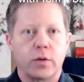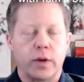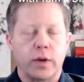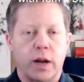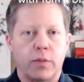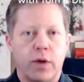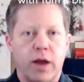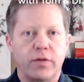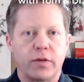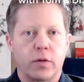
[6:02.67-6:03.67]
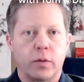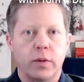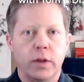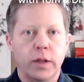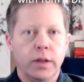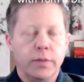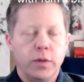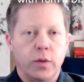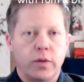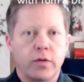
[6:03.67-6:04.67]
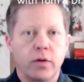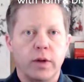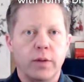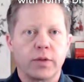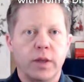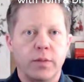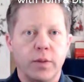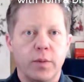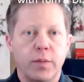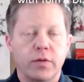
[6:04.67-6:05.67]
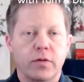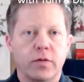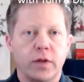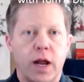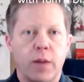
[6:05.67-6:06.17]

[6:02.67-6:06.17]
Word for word: a nonprofit. So, you know, it still helps keep them in business. The mm-hmm.